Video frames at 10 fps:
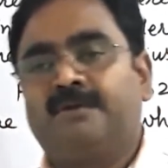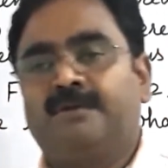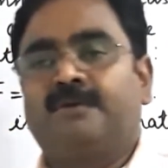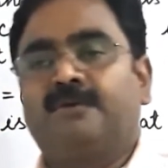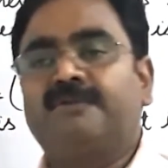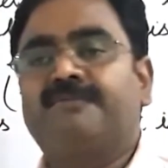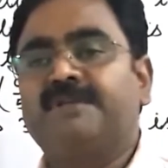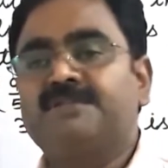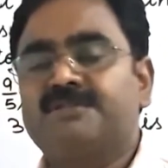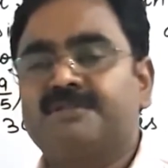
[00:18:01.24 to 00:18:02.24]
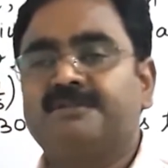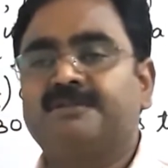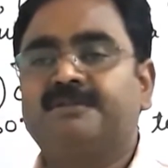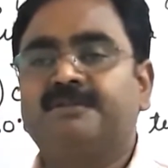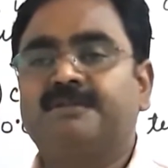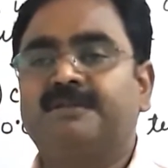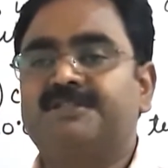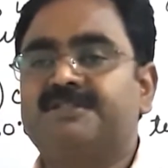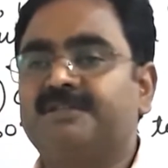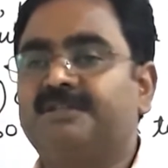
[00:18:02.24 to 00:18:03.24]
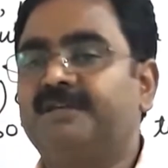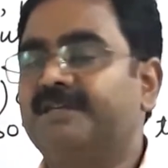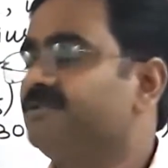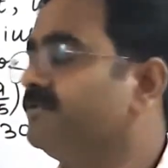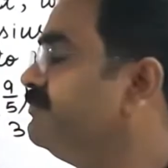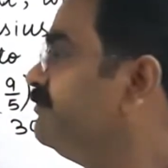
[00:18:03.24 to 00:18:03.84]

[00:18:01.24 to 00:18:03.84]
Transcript: Okay friends, let's see the next one.